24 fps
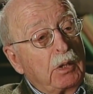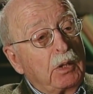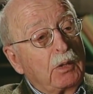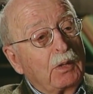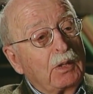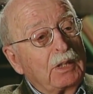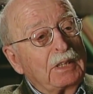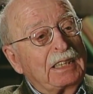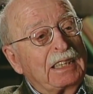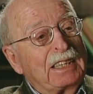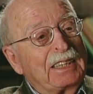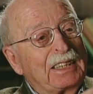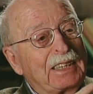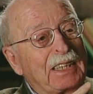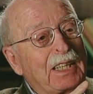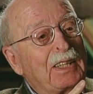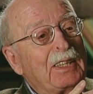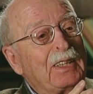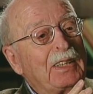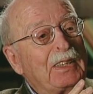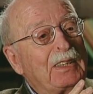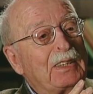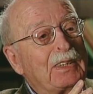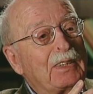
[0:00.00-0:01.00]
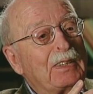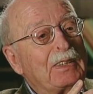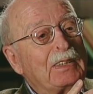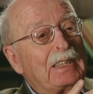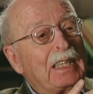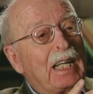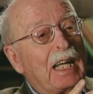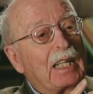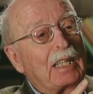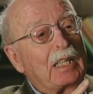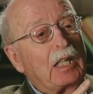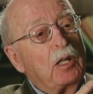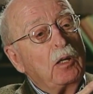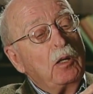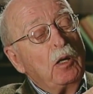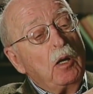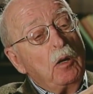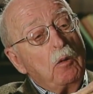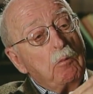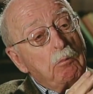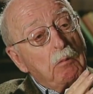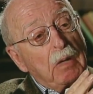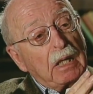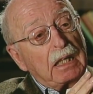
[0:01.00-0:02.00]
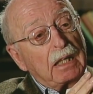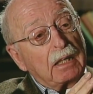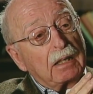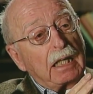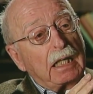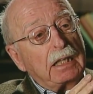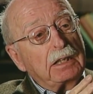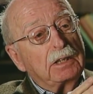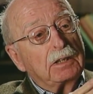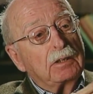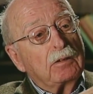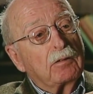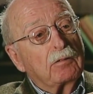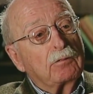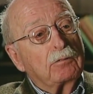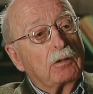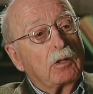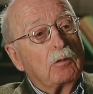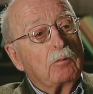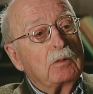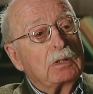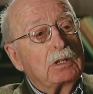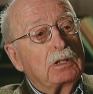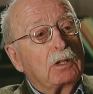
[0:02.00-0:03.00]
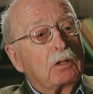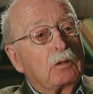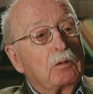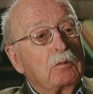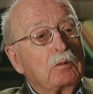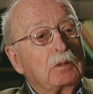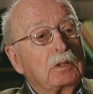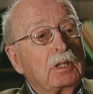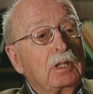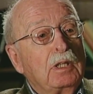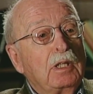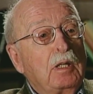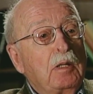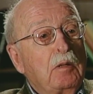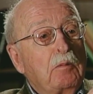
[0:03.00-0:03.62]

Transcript: because it suddenly turns out that methylation of chromosomes,